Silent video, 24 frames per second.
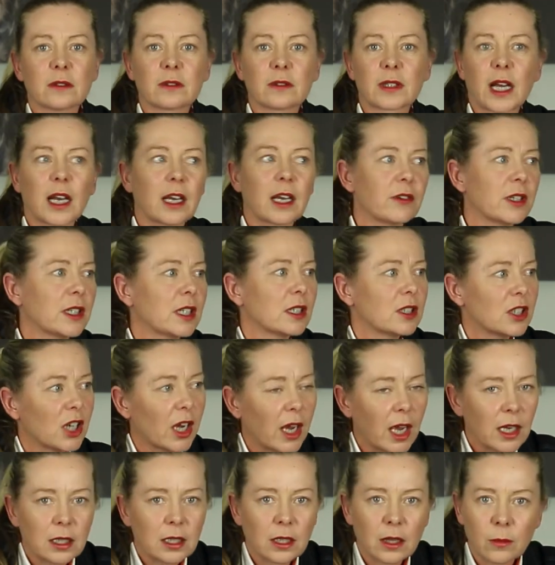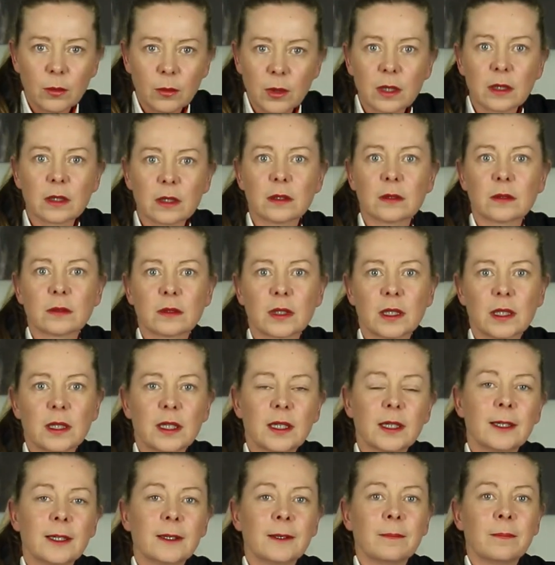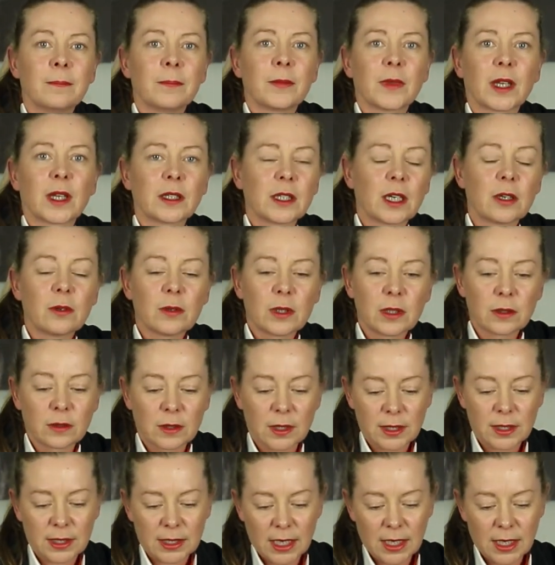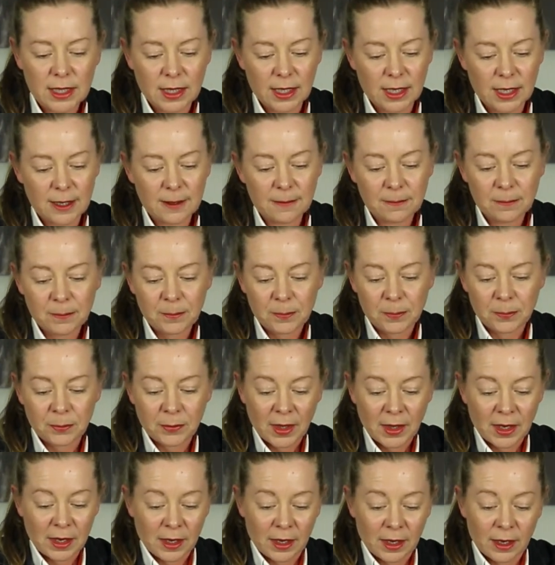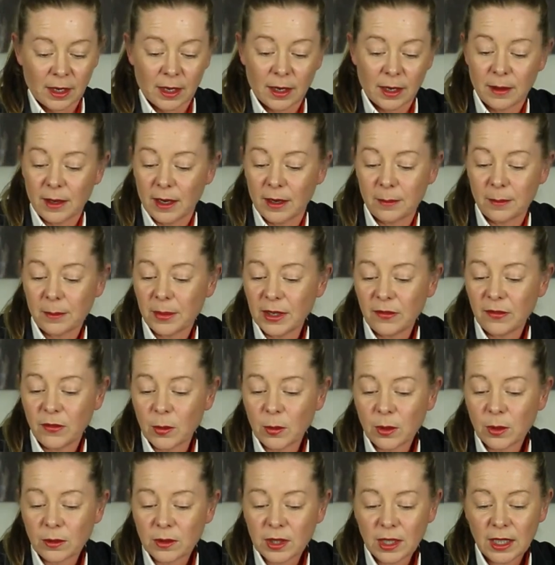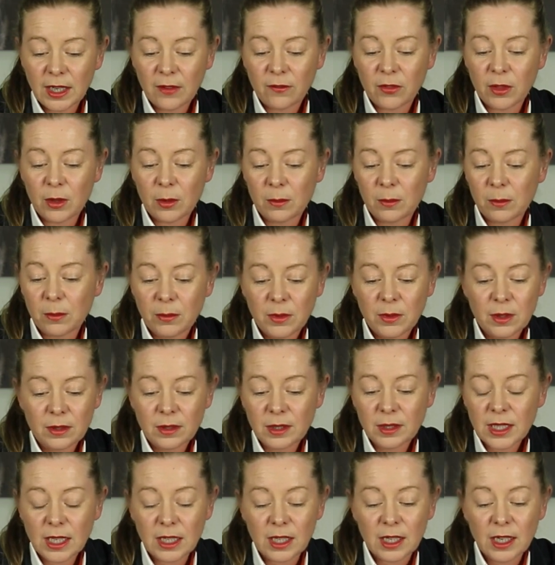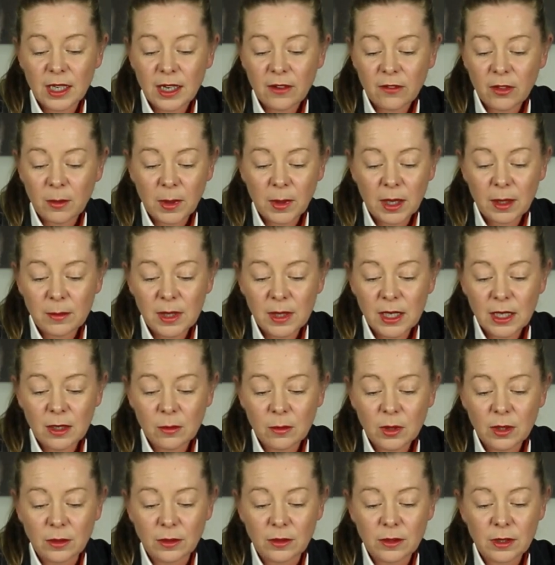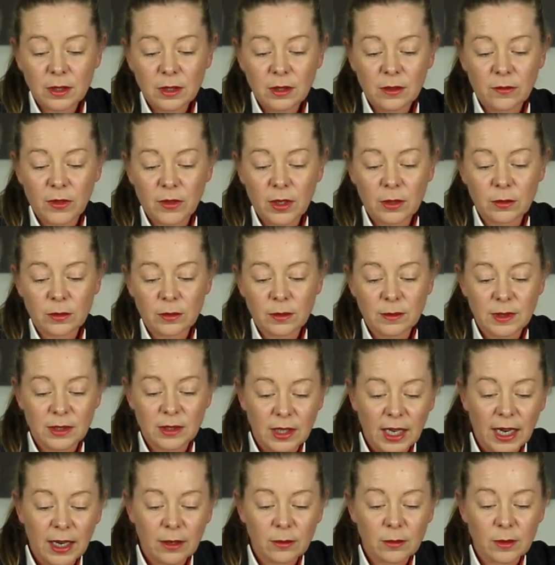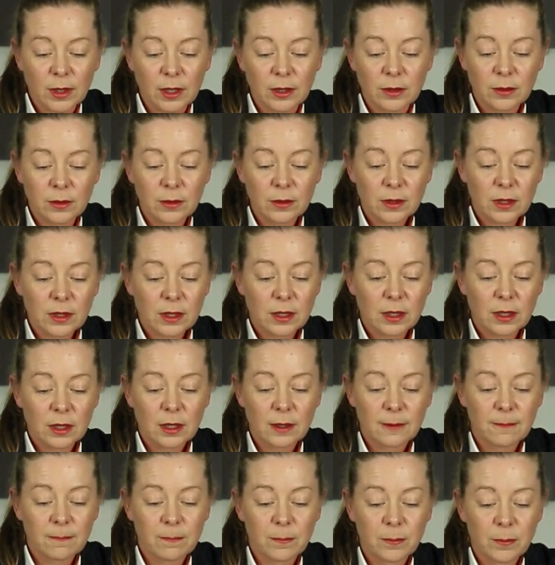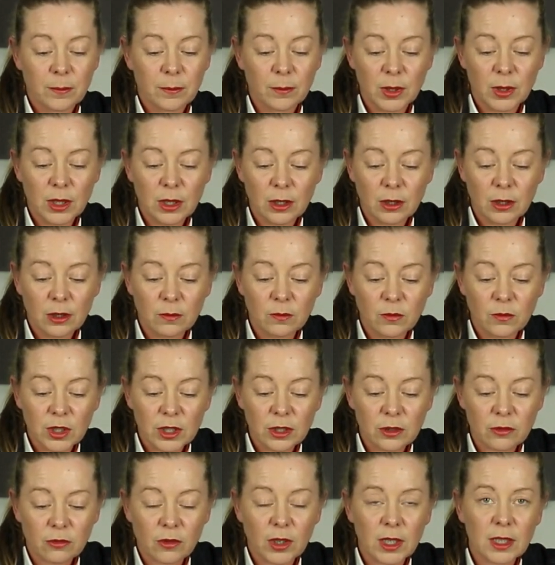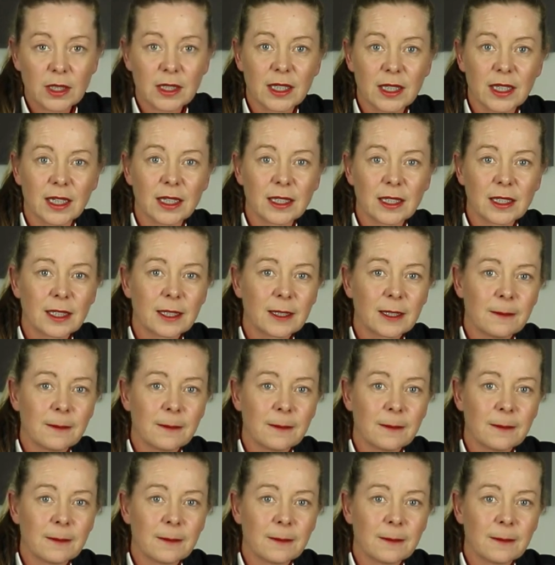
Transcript: gallery to share to the world. I totally understand that. But if you want to give them, say you can give them how many you want of those downloads, but you can restrict it,